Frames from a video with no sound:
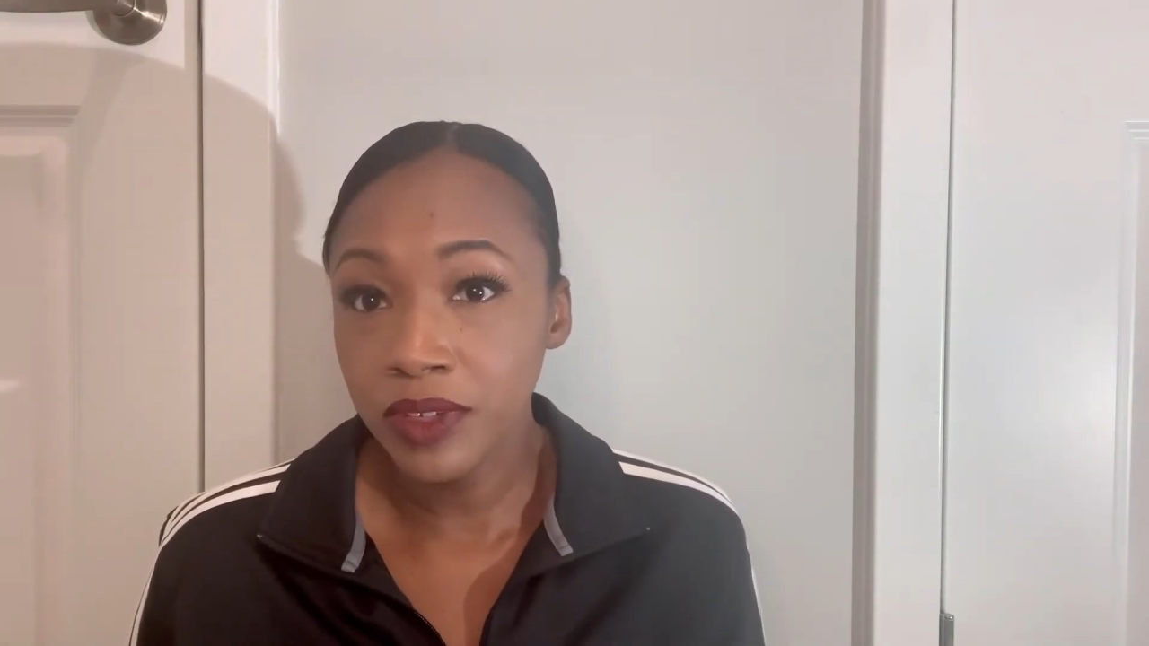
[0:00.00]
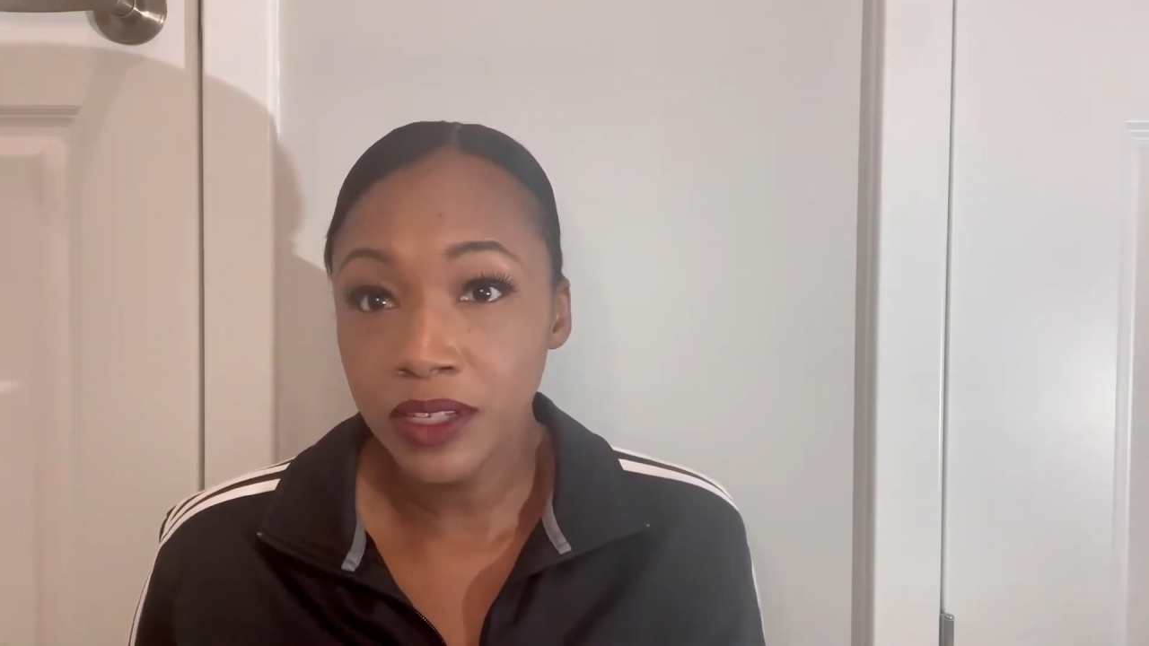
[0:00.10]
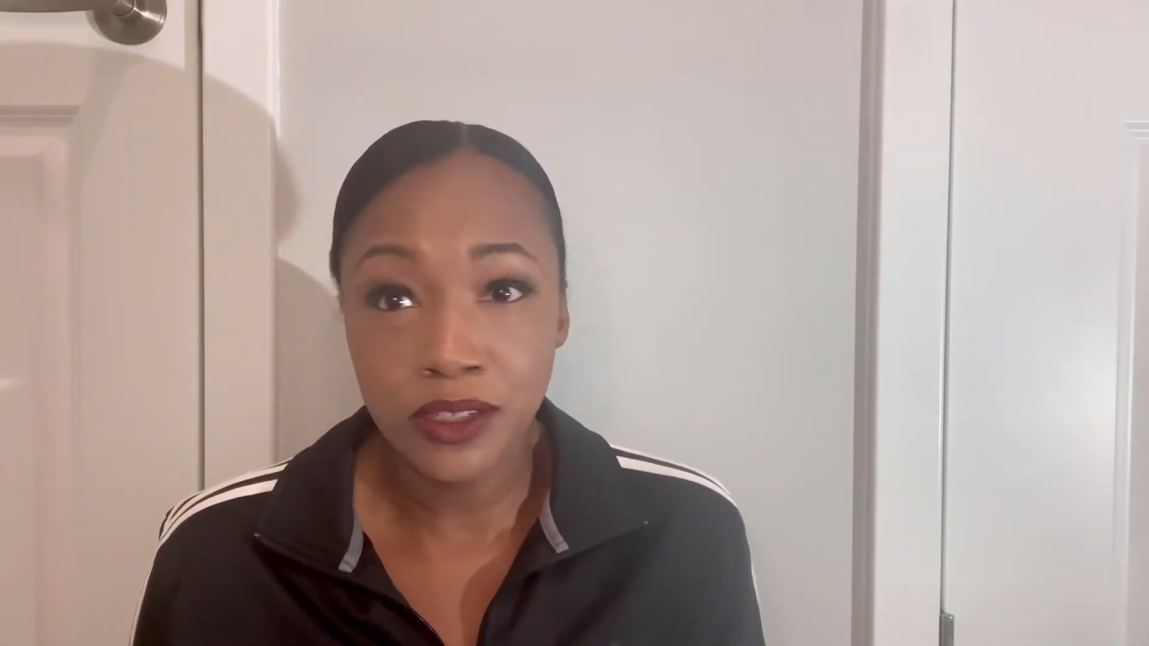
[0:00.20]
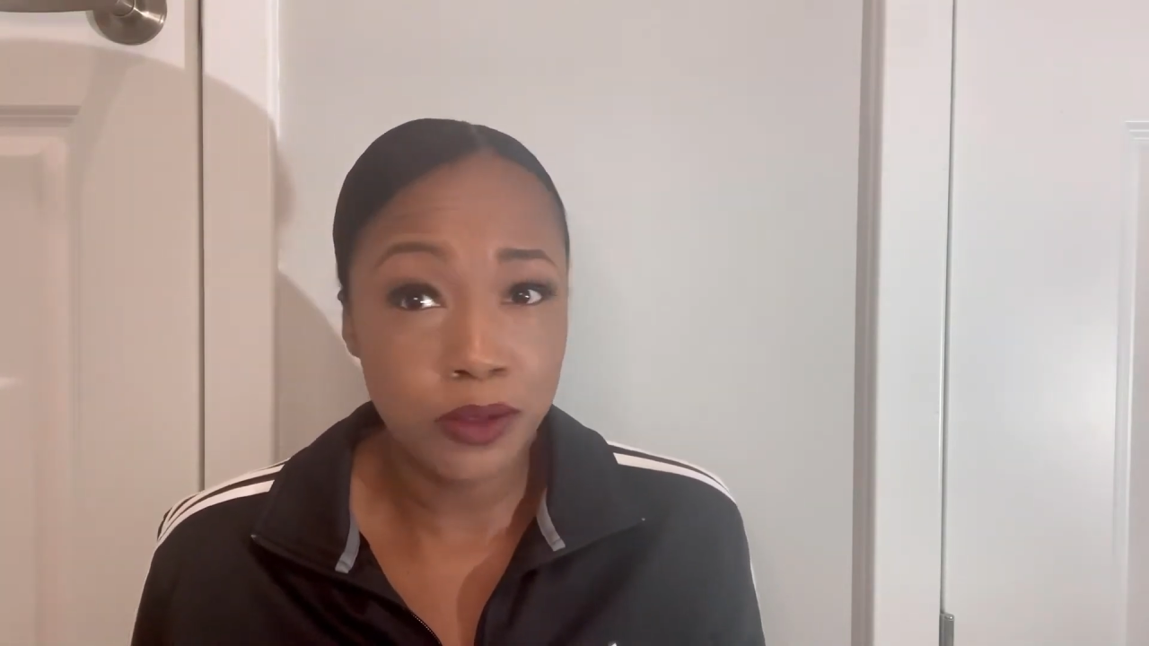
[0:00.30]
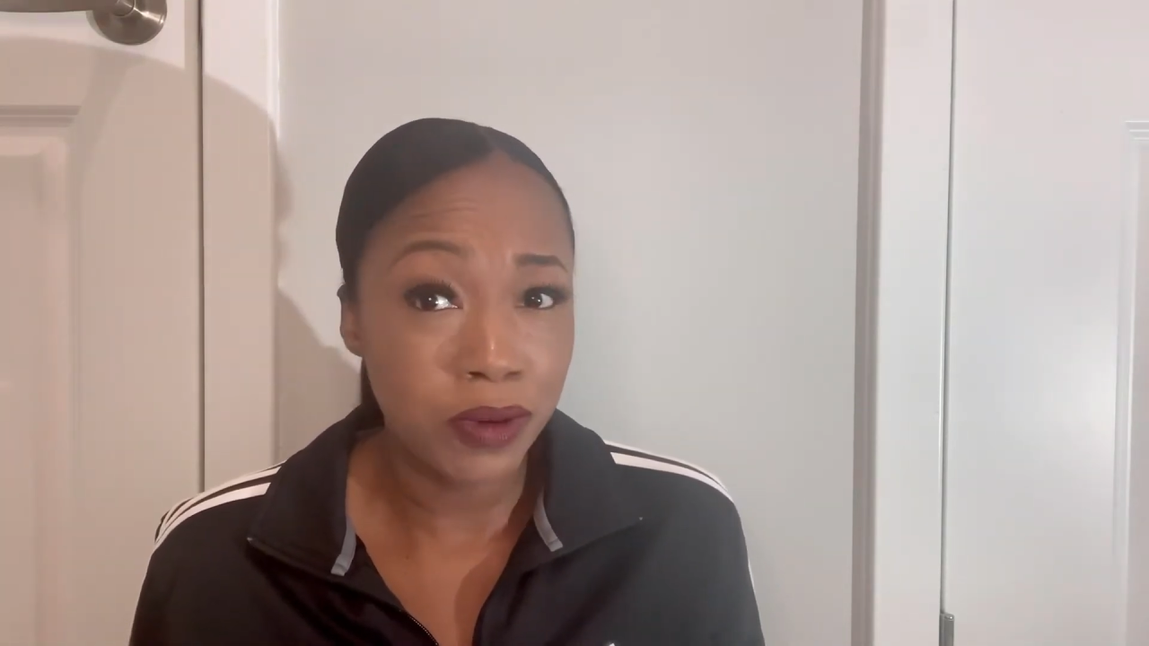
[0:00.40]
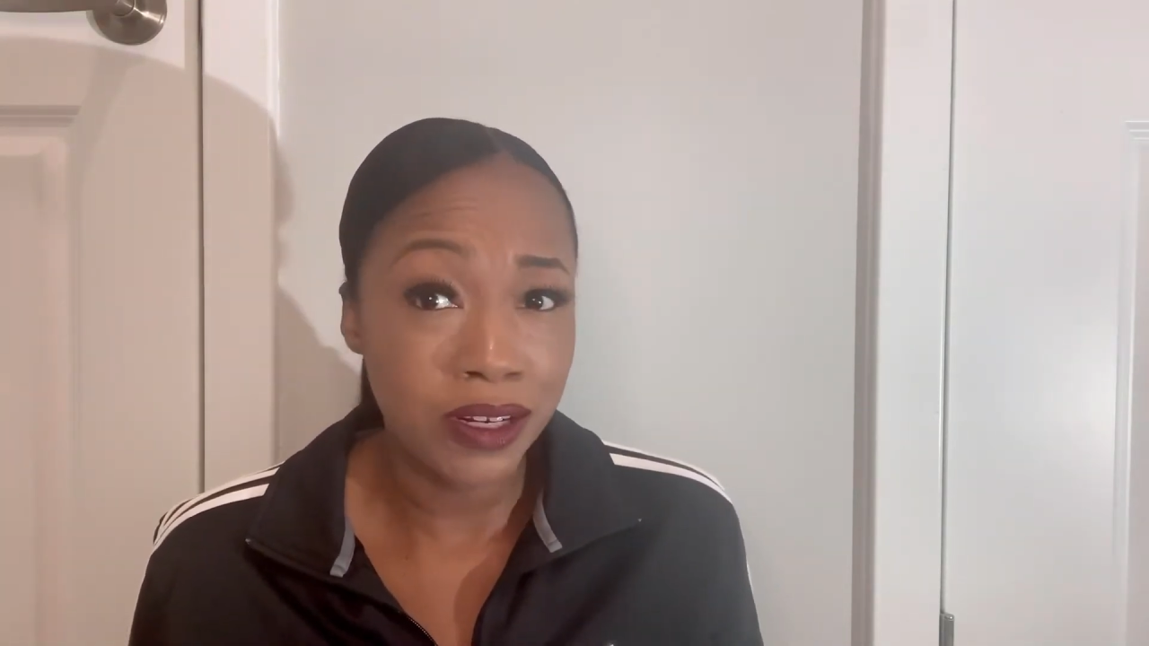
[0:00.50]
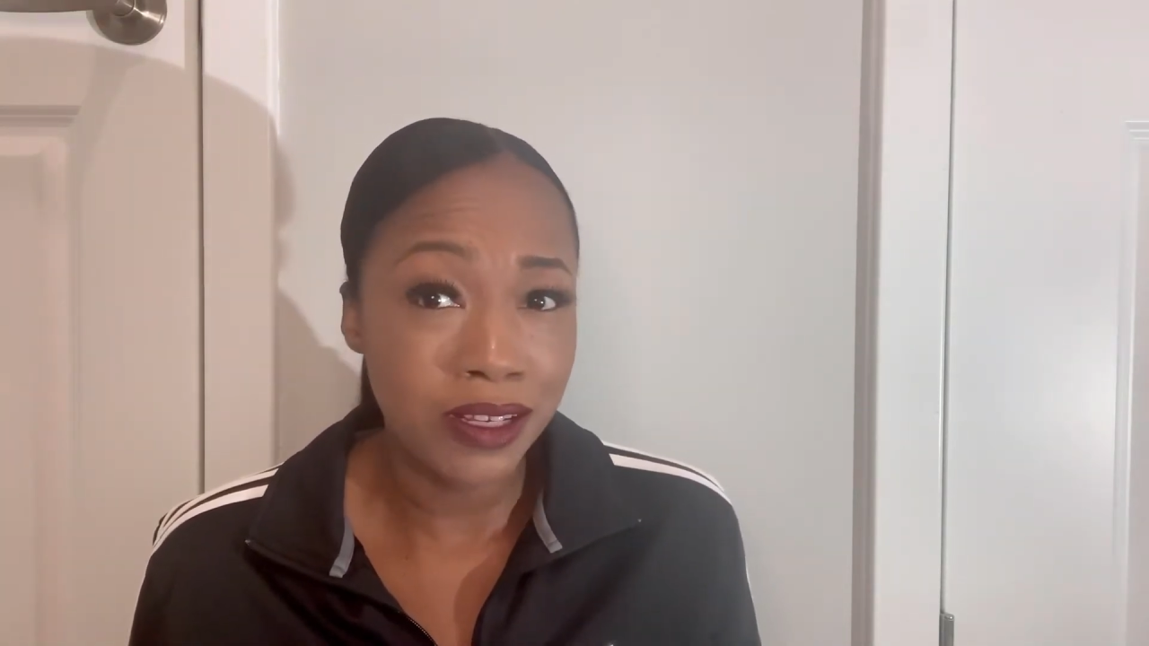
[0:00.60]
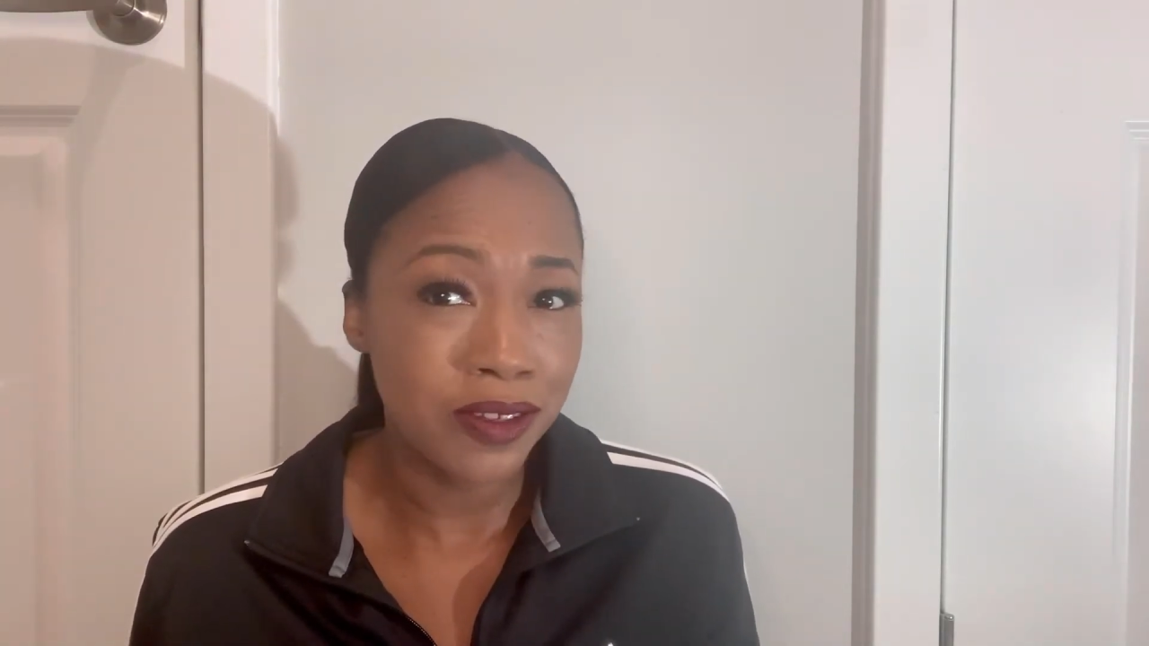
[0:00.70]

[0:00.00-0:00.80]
it's just what it is.